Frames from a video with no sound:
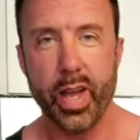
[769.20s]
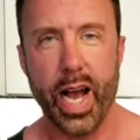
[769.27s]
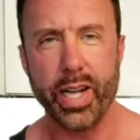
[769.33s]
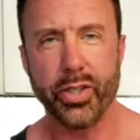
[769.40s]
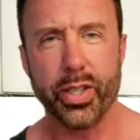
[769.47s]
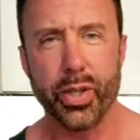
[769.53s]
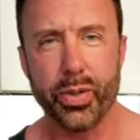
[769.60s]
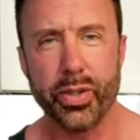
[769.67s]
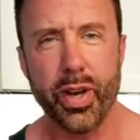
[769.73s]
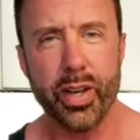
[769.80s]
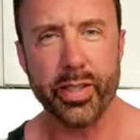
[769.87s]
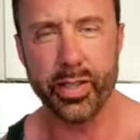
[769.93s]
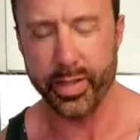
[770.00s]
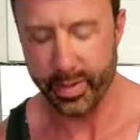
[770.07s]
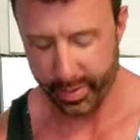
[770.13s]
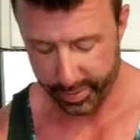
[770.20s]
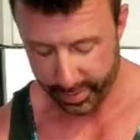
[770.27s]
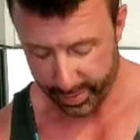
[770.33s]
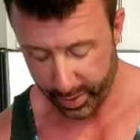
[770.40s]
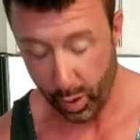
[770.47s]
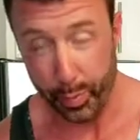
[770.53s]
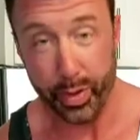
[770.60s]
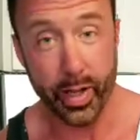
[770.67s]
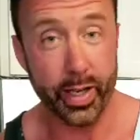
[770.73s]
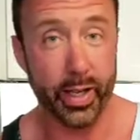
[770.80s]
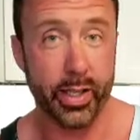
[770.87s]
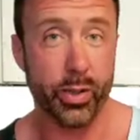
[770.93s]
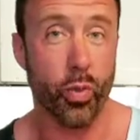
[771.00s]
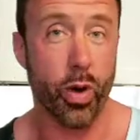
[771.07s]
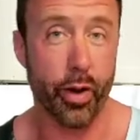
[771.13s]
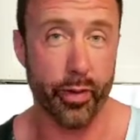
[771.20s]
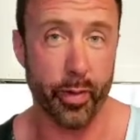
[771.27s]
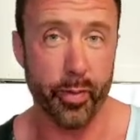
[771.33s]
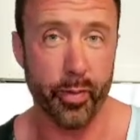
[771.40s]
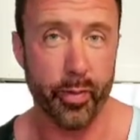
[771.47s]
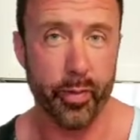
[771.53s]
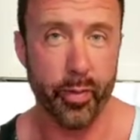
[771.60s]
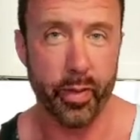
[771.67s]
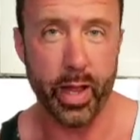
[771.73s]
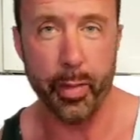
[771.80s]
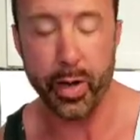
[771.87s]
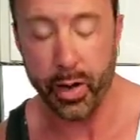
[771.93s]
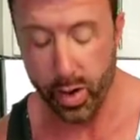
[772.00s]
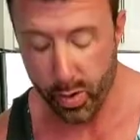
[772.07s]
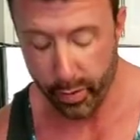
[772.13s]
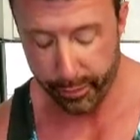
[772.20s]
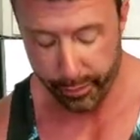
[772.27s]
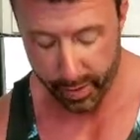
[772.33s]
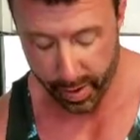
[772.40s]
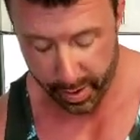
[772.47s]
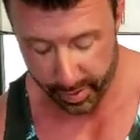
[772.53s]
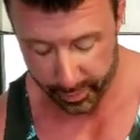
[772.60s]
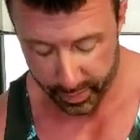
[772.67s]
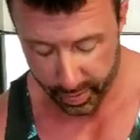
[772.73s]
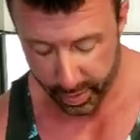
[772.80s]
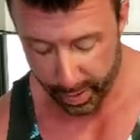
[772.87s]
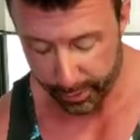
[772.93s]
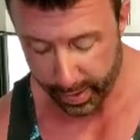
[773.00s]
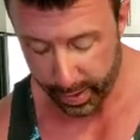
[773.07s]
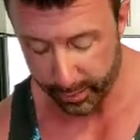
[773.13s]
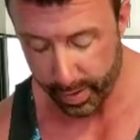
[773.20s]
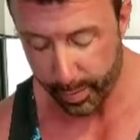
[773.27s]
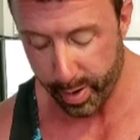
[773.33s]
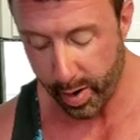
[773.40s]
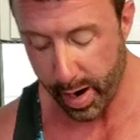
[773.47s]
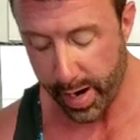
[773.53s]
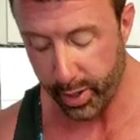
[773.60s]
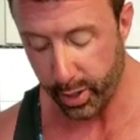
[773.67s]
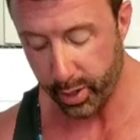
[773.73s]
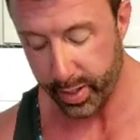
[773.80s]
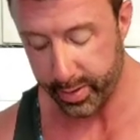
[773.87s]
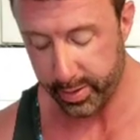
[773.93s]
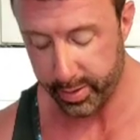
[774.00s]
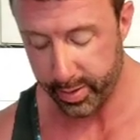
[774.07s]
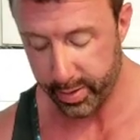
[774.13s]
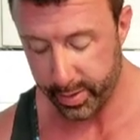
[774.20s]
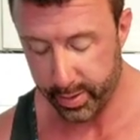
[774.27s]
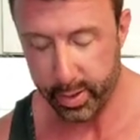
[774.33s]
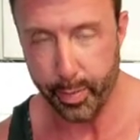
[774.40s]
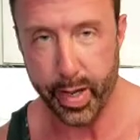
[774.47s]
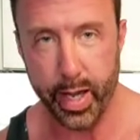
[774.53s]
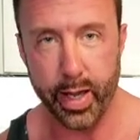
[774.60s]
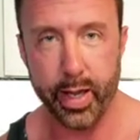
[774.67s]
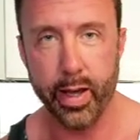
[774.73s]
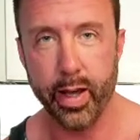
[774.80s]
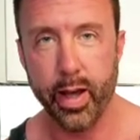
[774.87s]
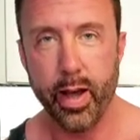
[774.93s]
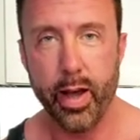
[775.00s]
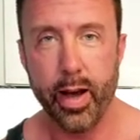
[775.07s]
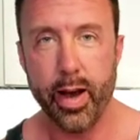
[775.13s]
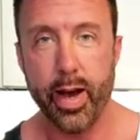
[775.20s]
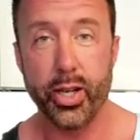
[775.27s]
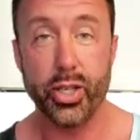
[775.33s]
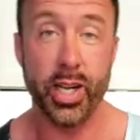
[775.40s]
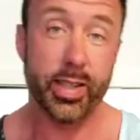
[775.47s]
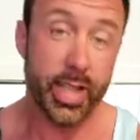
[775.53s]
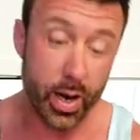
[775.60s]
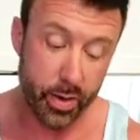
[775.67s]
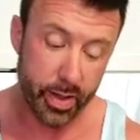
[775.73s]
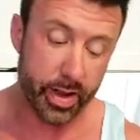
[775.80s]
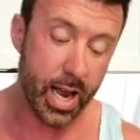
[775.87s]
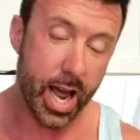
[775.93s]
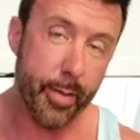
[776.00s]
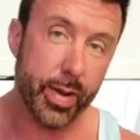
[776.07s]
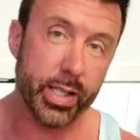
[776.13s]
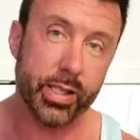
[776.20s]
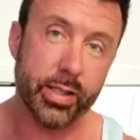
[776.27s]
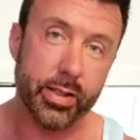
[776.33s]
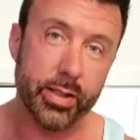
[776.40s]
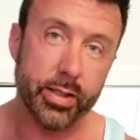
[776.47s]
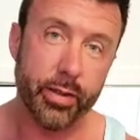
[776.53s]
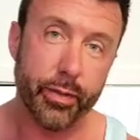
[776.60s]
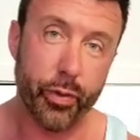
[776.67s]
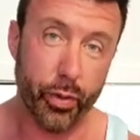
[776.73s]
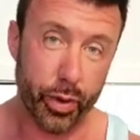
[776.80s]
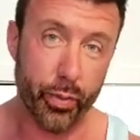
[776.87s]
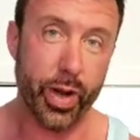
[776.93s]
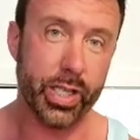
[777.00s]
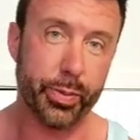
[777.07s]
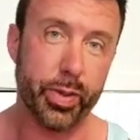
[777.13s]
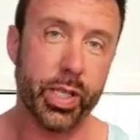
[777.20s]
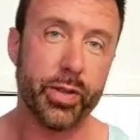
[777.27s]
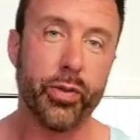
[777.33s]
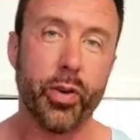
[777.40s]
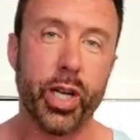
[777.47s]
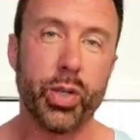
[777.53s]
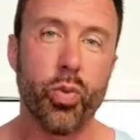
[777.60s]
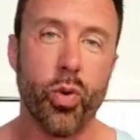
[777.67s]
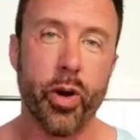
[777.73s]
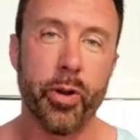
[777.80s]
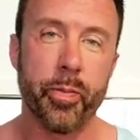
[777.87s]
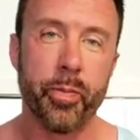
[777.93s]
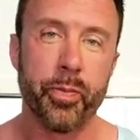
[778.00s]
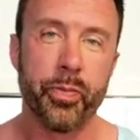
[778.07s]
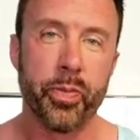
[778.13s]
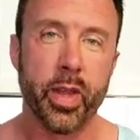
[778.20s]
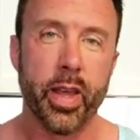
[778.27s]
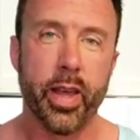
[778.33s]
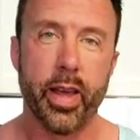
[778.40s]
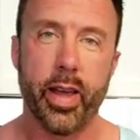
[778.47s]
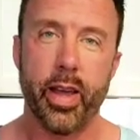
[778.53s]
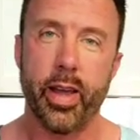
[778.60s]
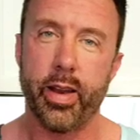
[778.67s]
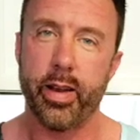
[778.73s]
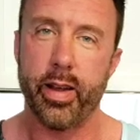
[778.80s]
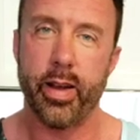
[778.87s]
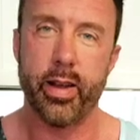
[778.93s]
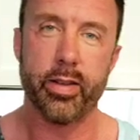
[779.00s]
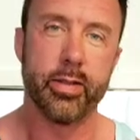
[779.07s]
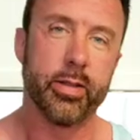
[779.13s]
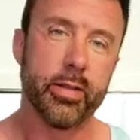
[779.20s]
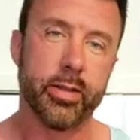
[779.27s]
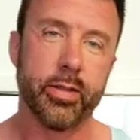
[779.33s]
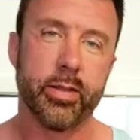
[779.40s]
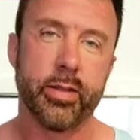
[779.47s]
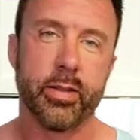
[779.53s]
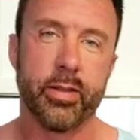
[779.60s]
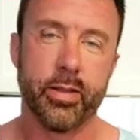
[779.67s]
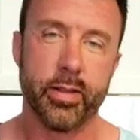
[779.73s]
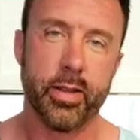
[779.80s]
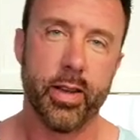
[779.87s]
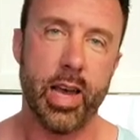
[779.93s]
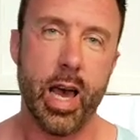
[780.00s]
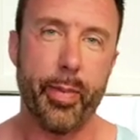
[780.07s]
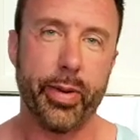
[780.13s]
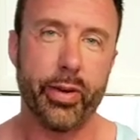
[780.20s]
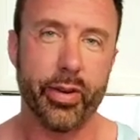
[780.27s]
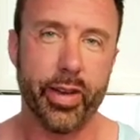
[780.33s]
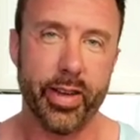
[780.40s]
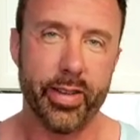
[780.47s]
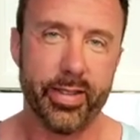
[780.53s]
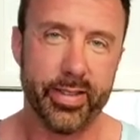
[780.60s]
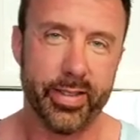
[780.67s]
How'd you like those sauces? I hope you liked at least one of them. Let me know if any of them are on your list to make. Check down in the comments for the recipes for each one, and happy cooking.